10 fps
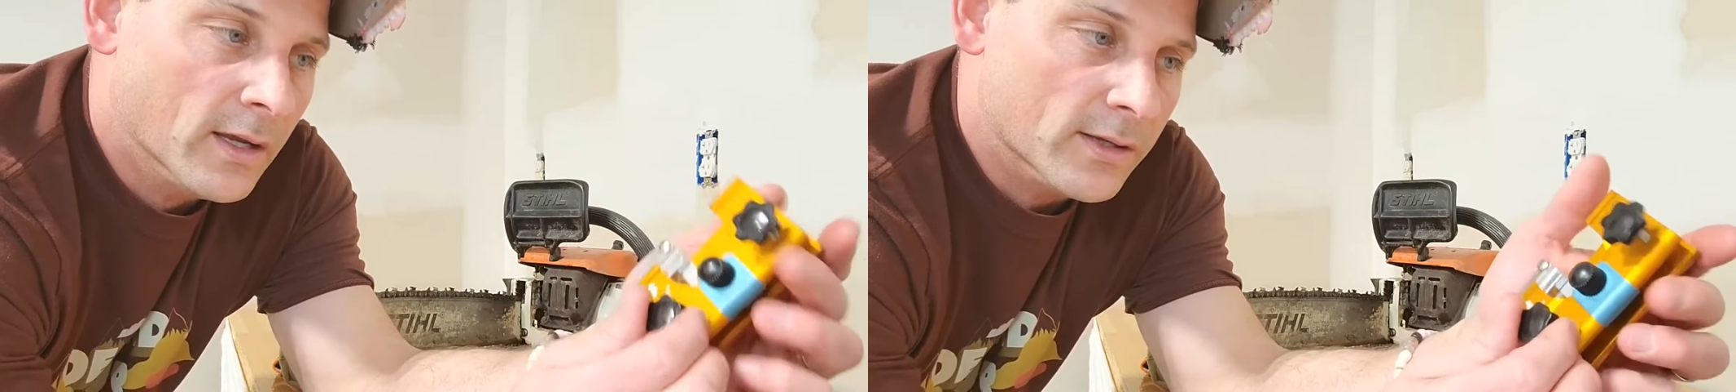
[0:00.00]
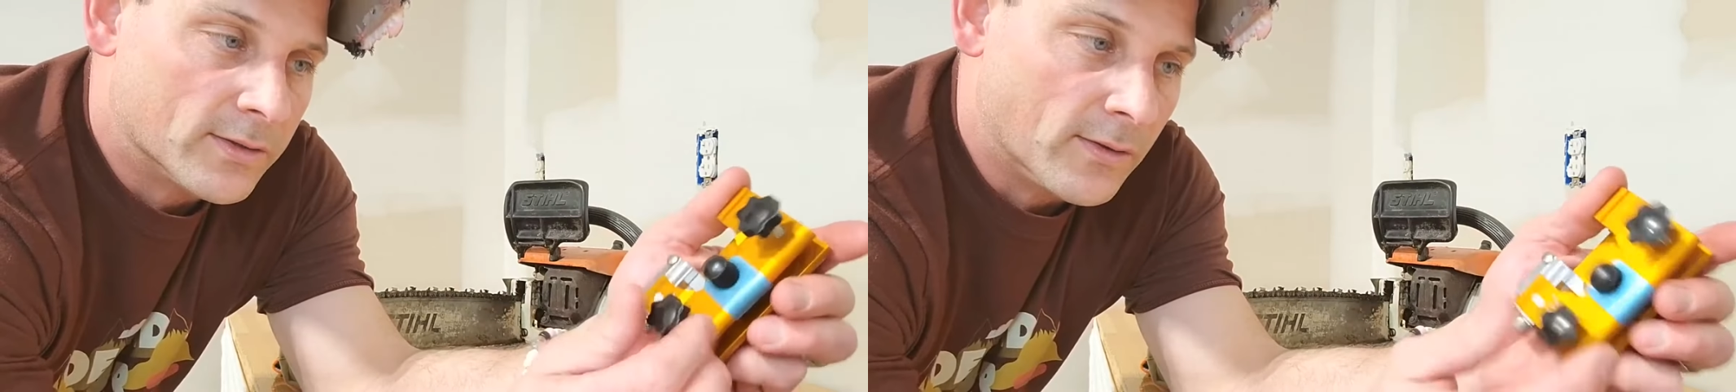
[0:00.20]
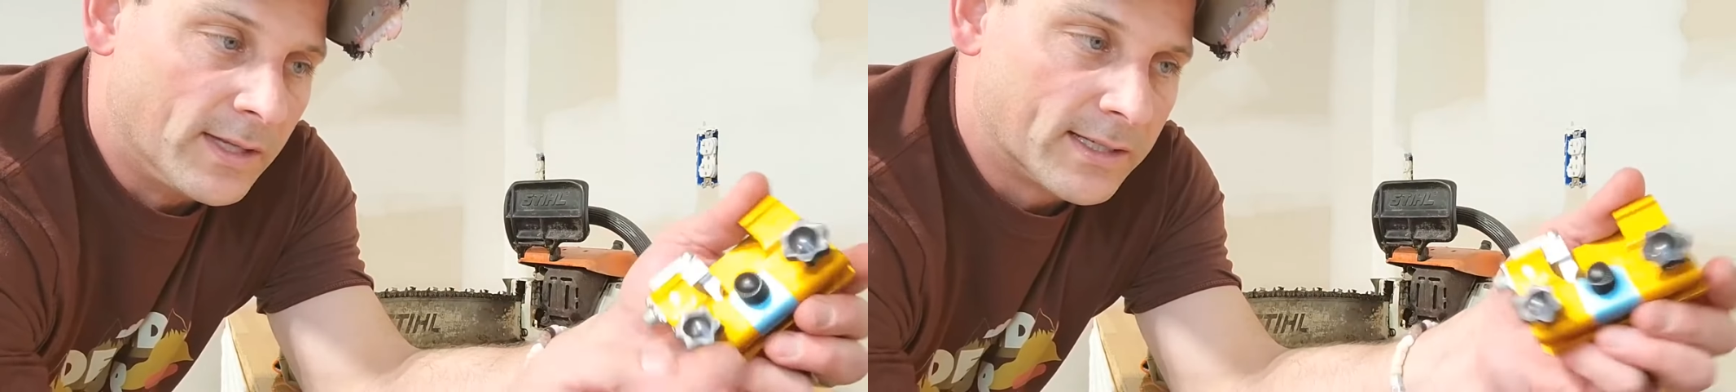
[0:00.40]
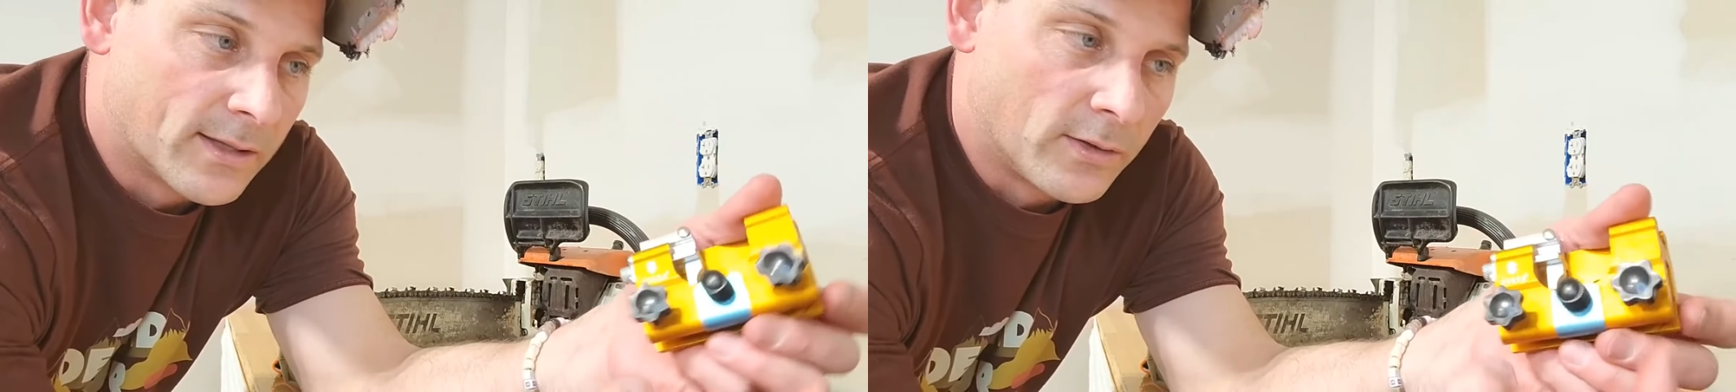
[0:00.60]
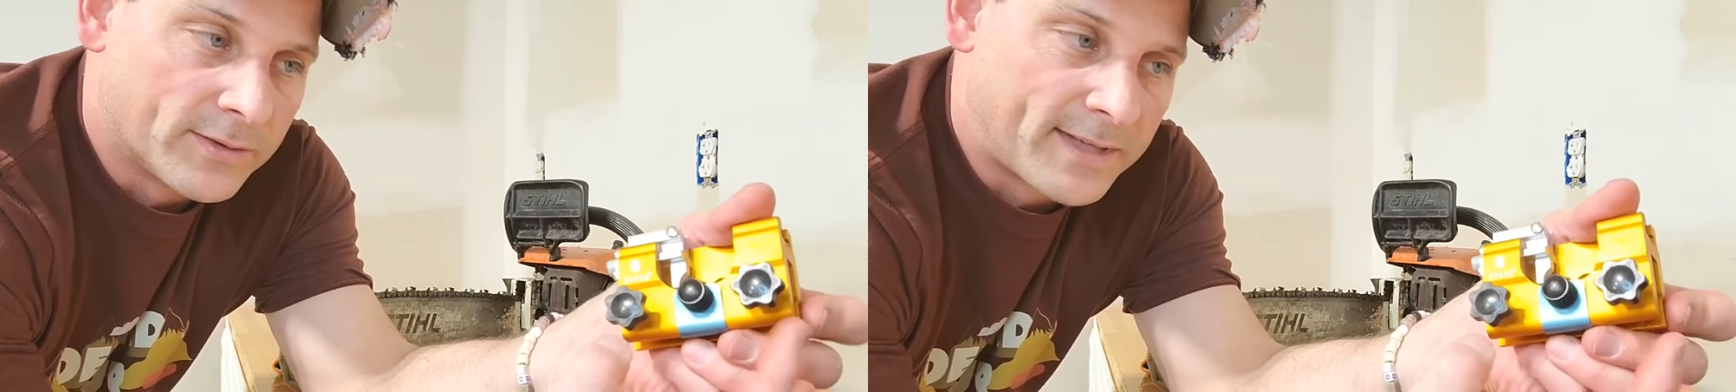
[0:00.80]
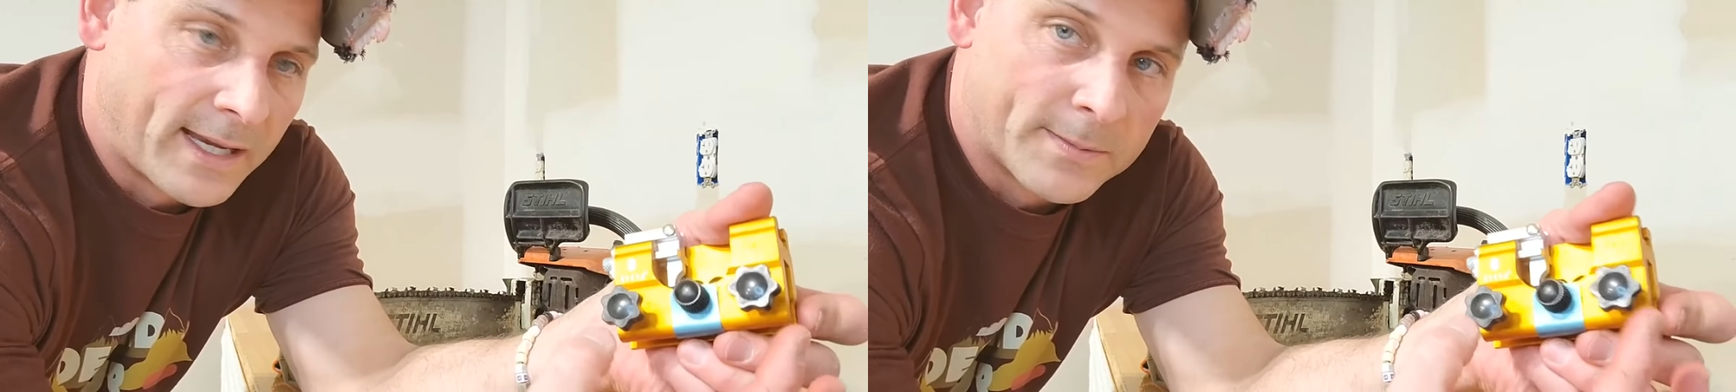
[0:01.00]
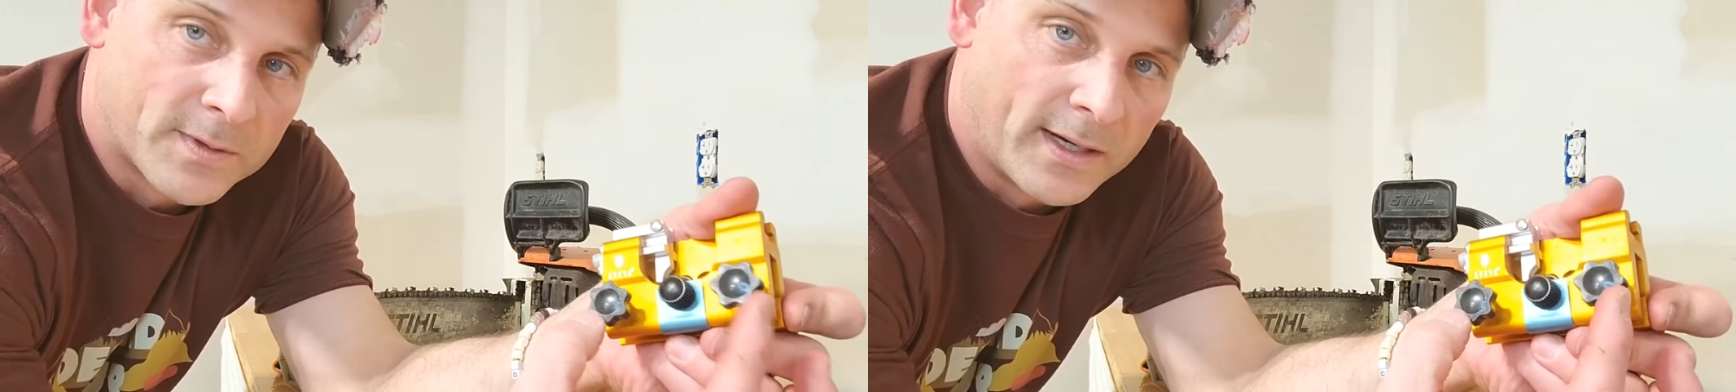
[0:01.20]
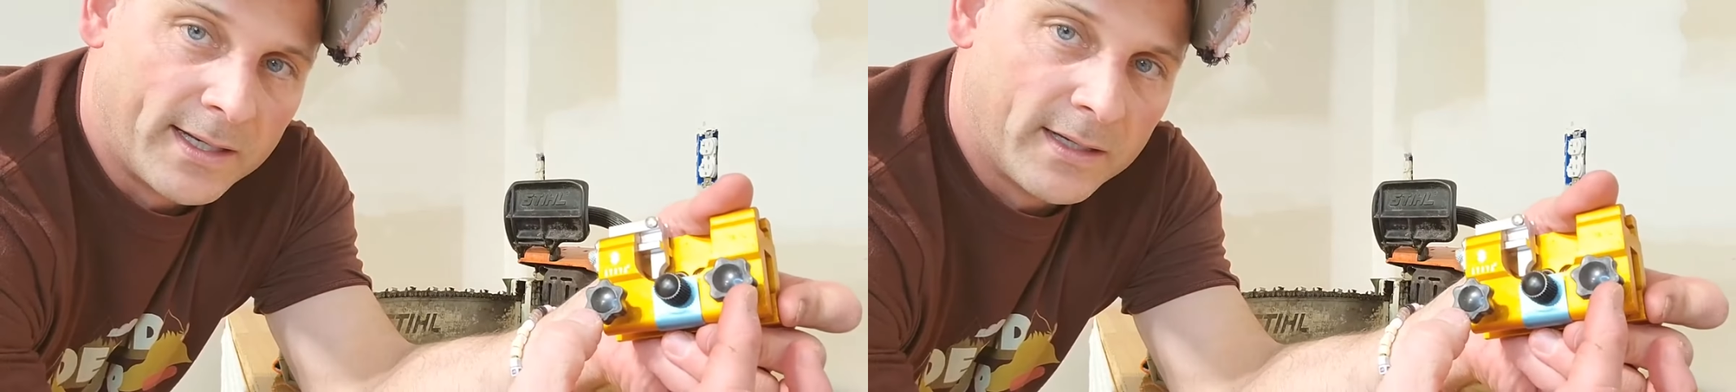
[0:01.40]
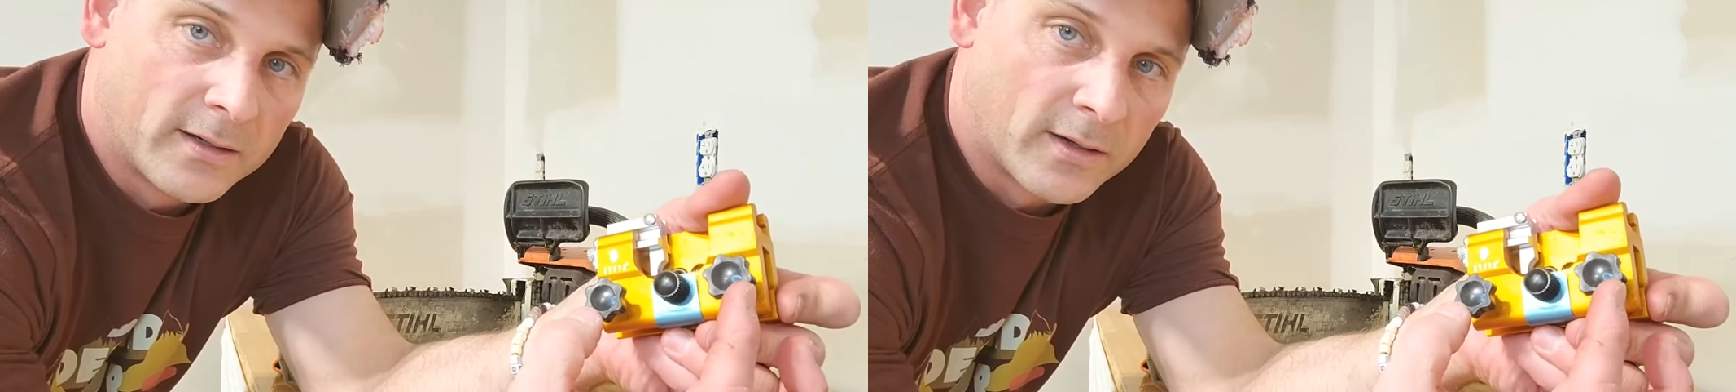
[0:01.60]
So these little tabs right here